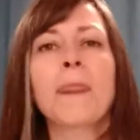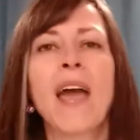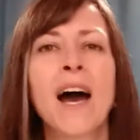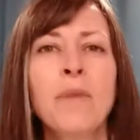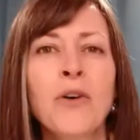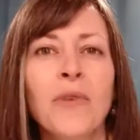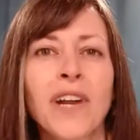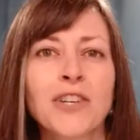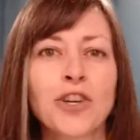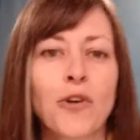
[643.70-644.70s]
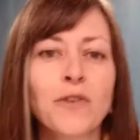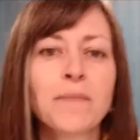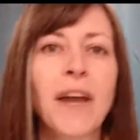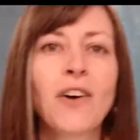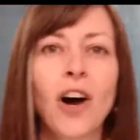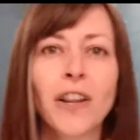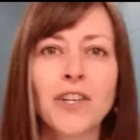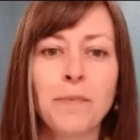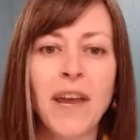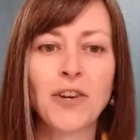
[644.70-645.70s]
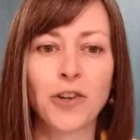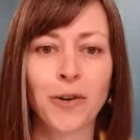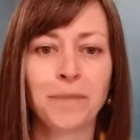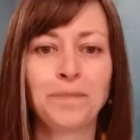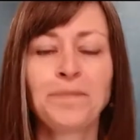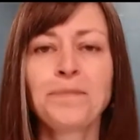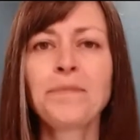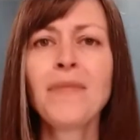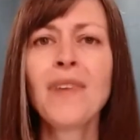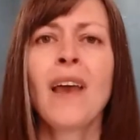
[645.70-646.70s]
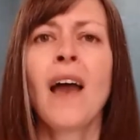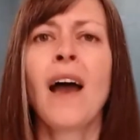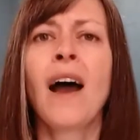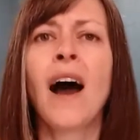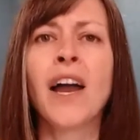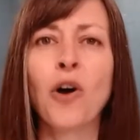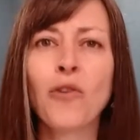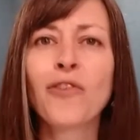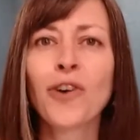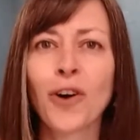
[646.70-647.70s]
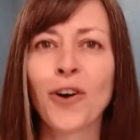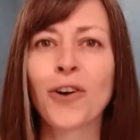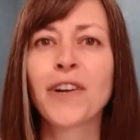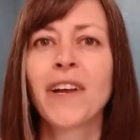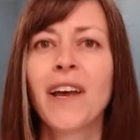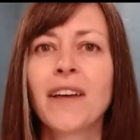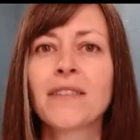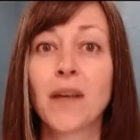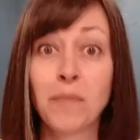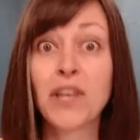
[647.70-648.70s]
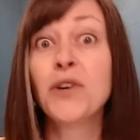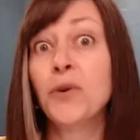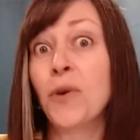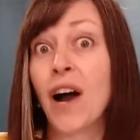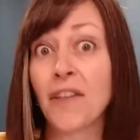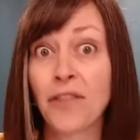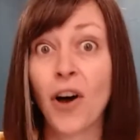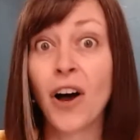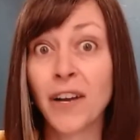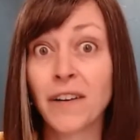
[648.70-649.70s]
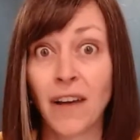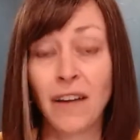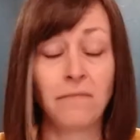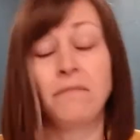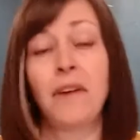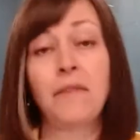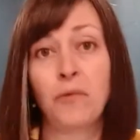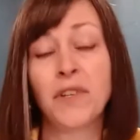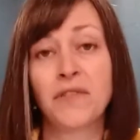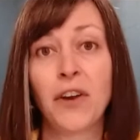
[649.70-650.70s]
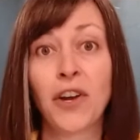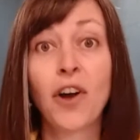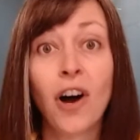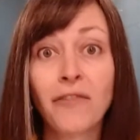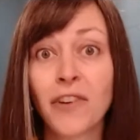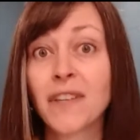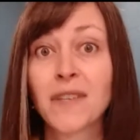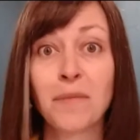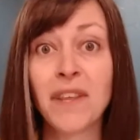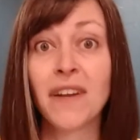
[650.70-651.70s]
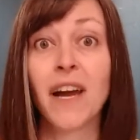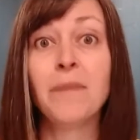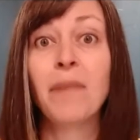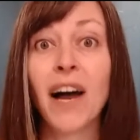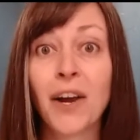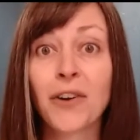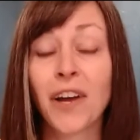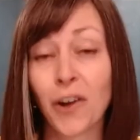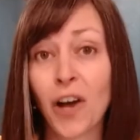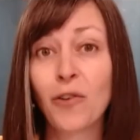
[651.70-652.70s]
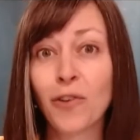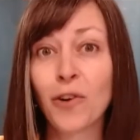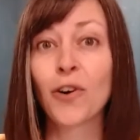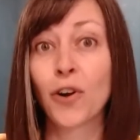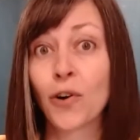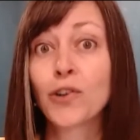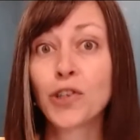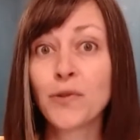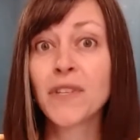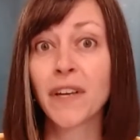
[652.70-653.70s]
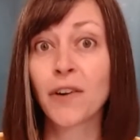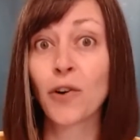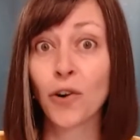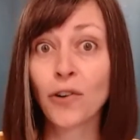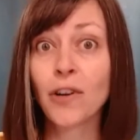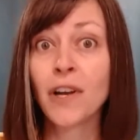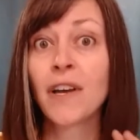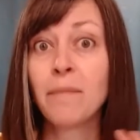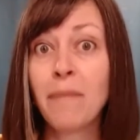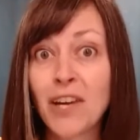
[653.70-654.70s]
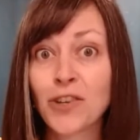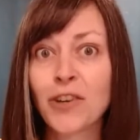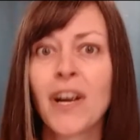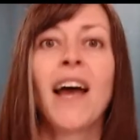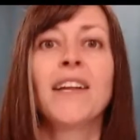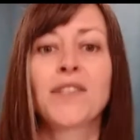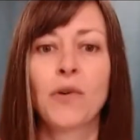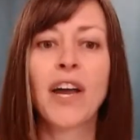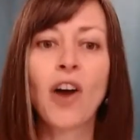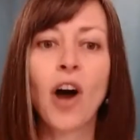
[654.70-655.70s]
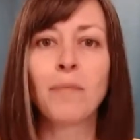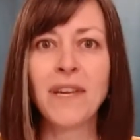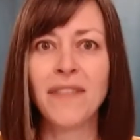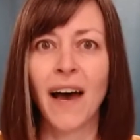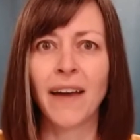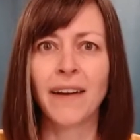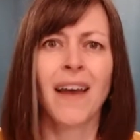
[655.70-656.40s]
How about when I chose my college major? I overheard somebody who I thought was very confident, somebody that I admired. I overheard her choosing her major, and so I copied that.